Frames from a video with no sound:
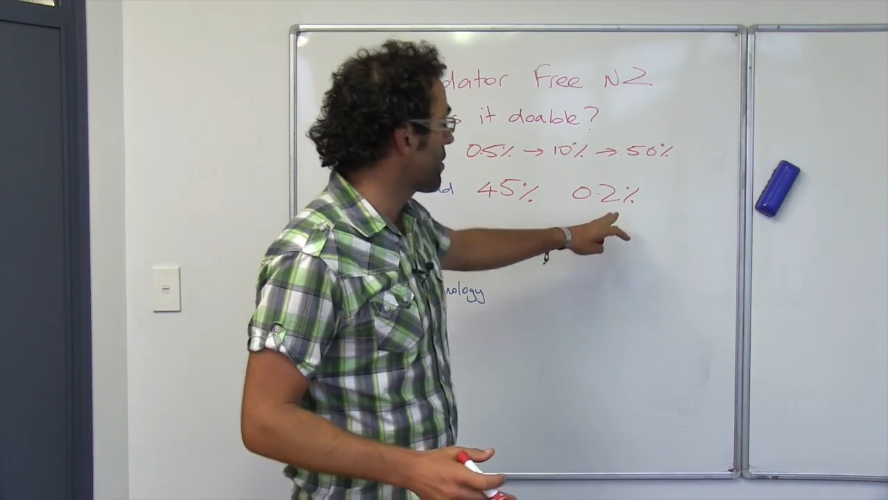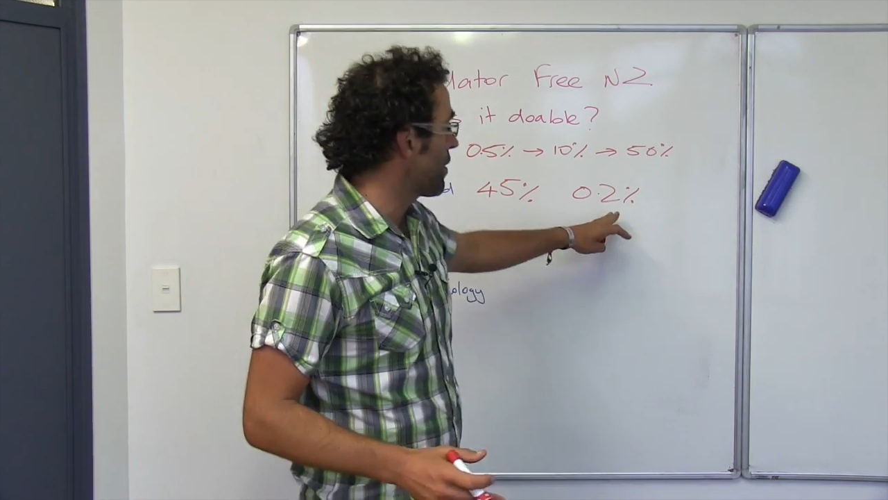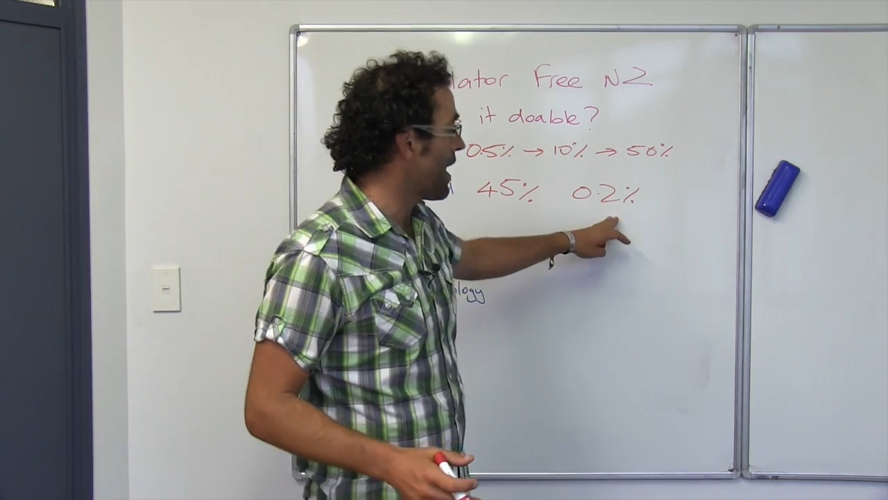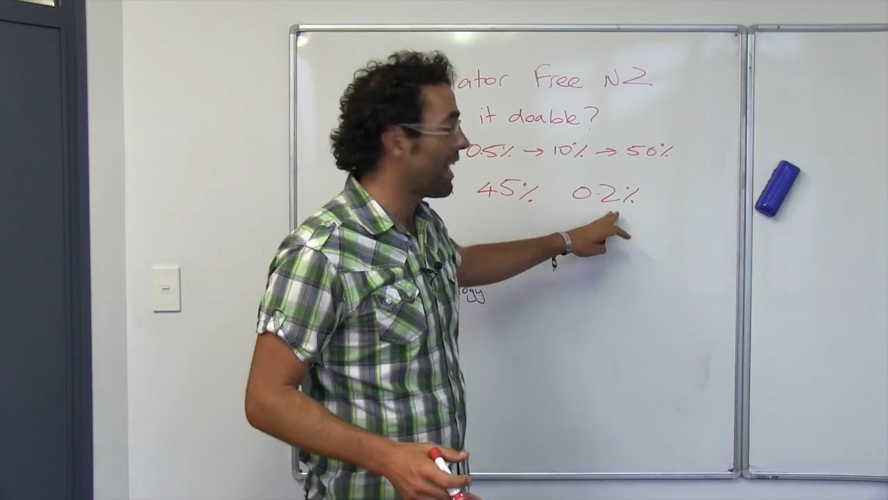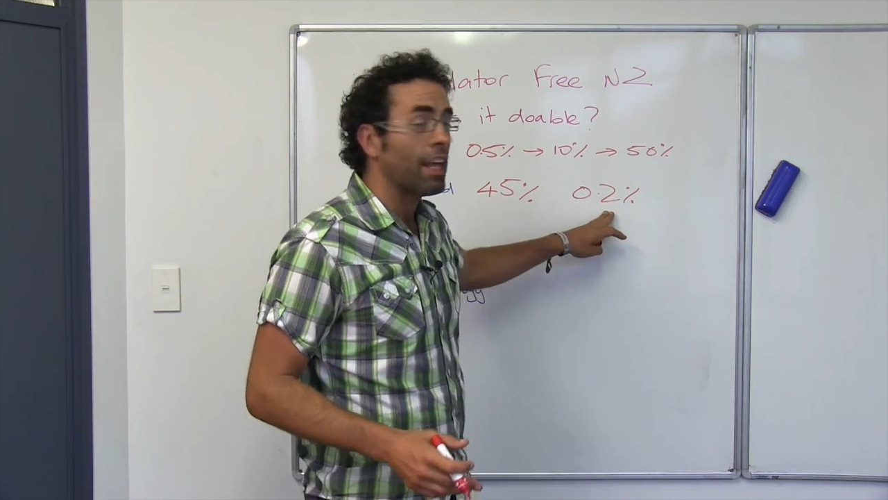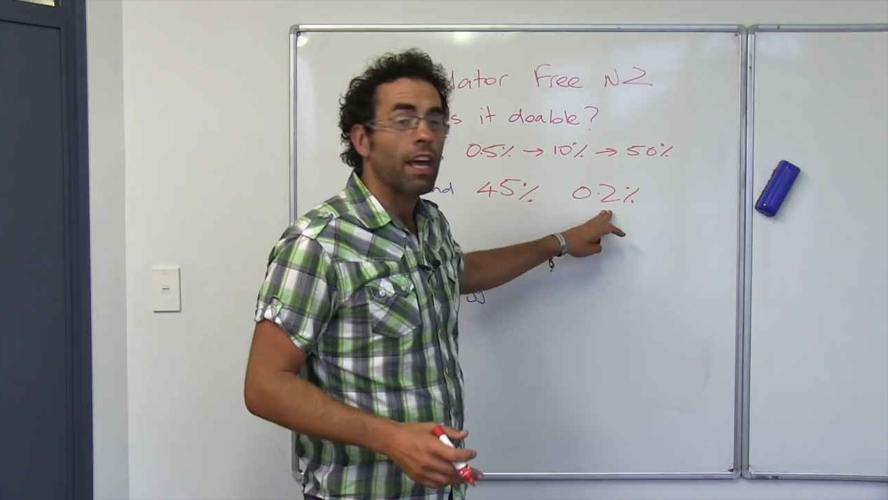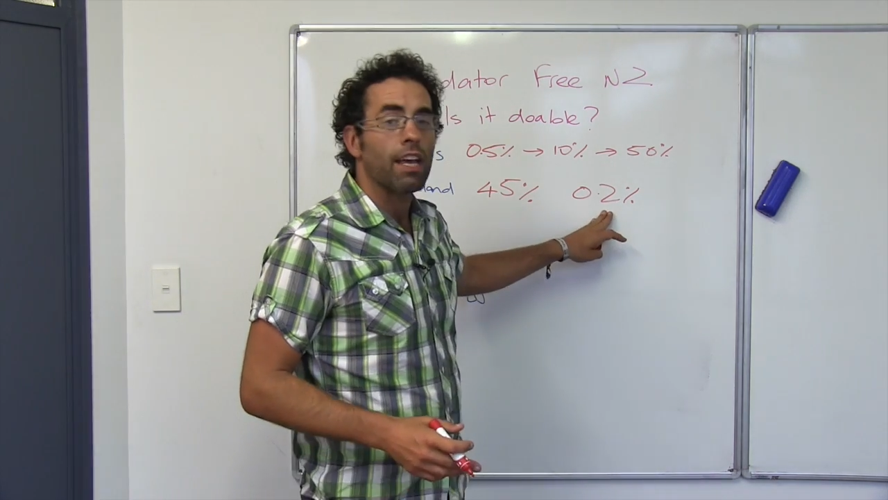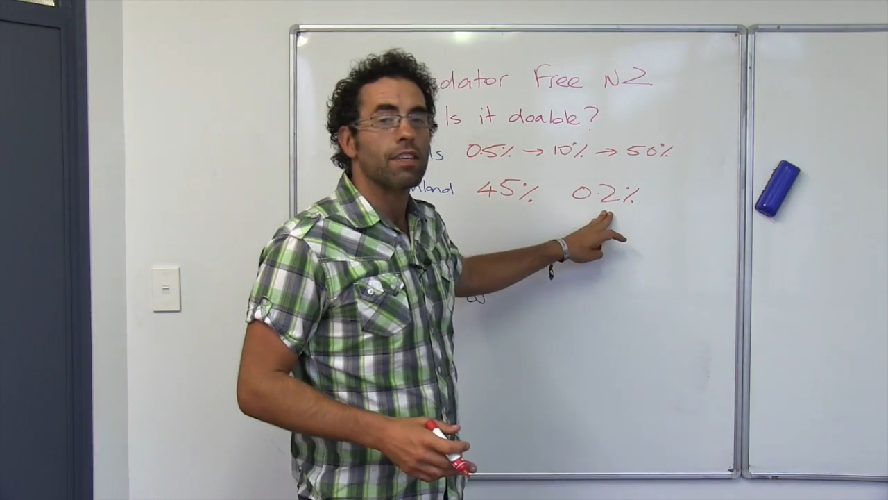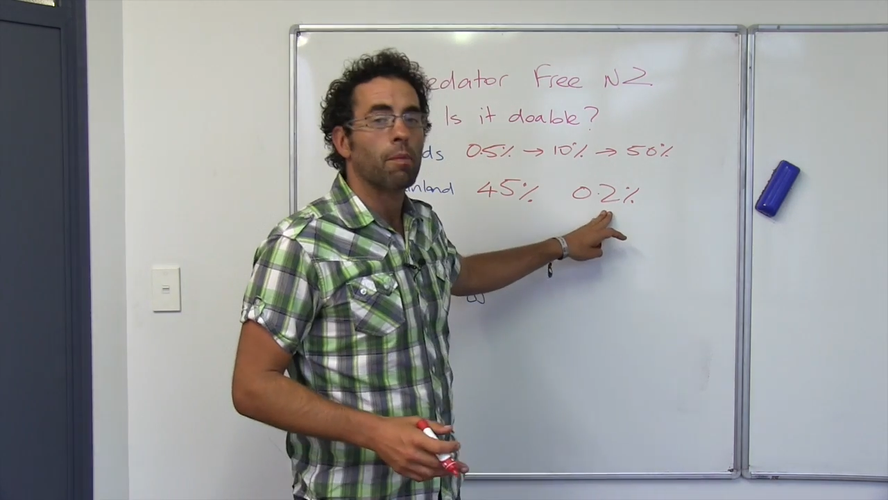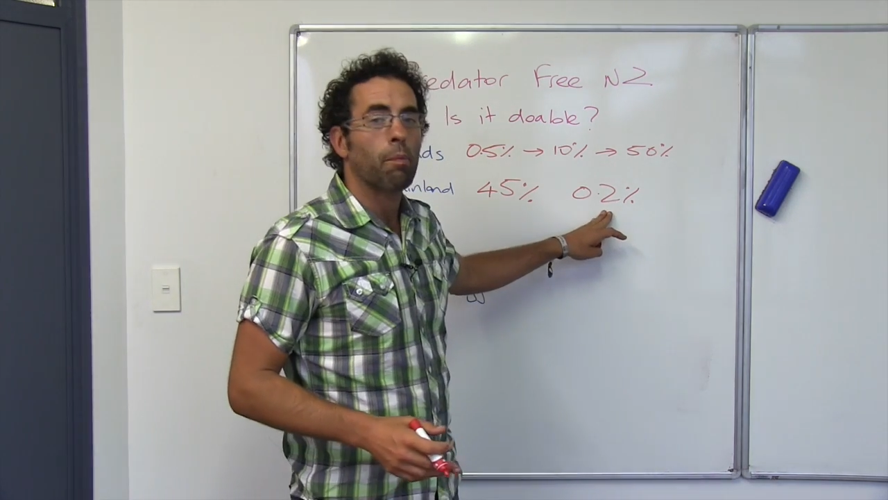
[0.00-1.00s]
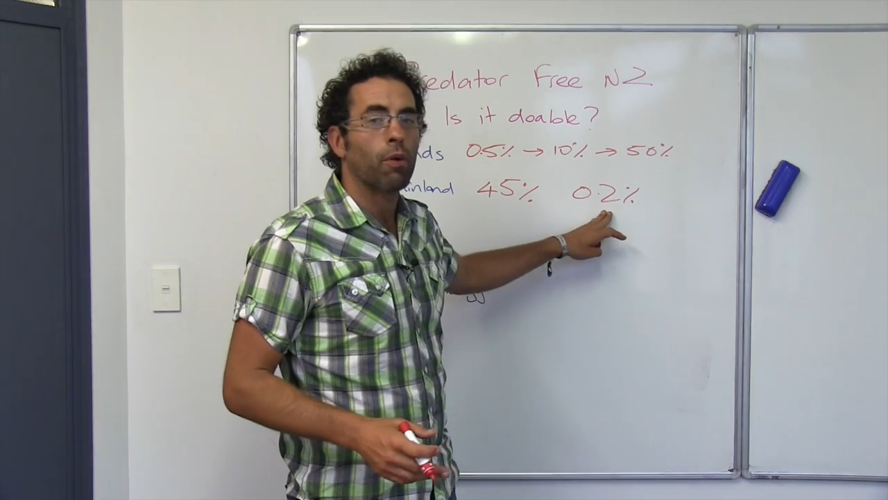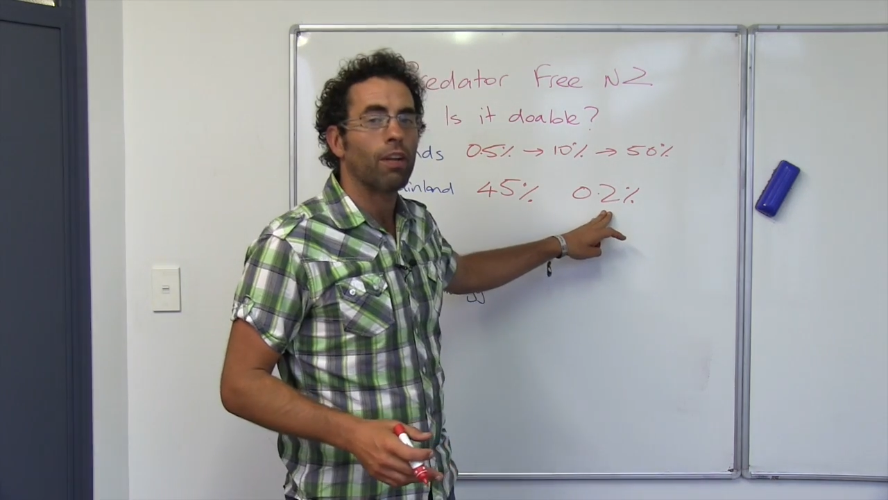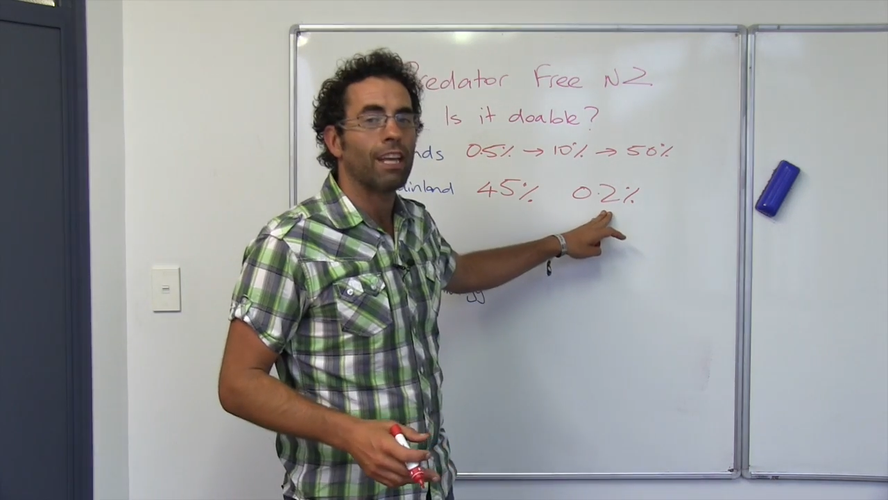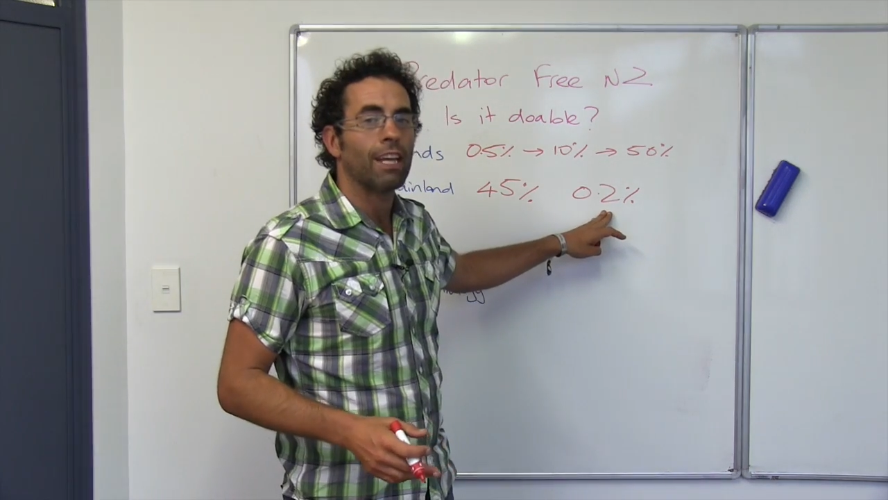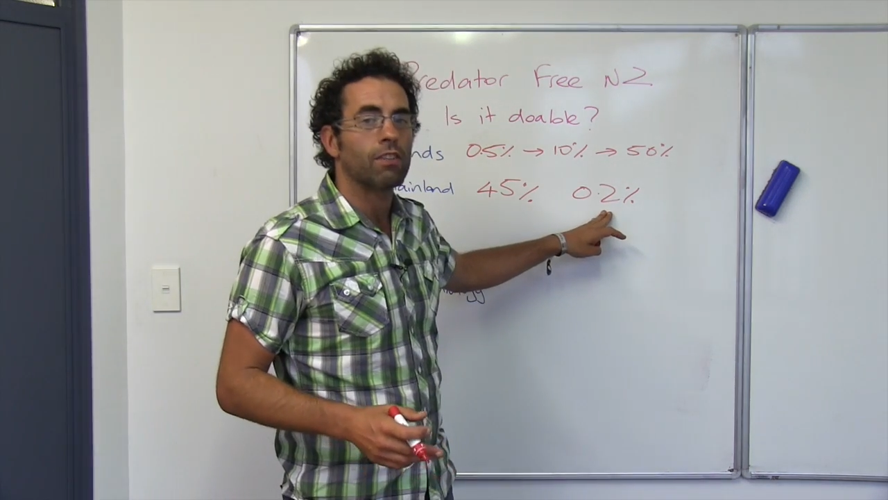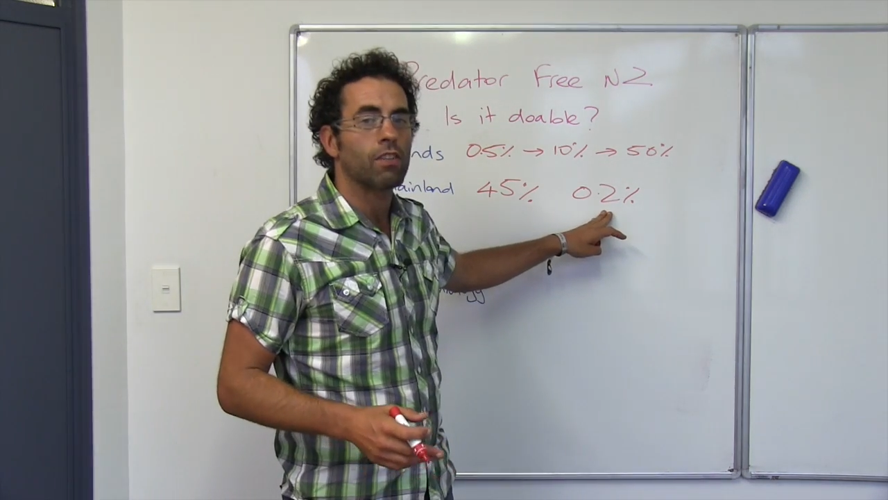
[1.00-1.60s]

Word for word: So that is a pretty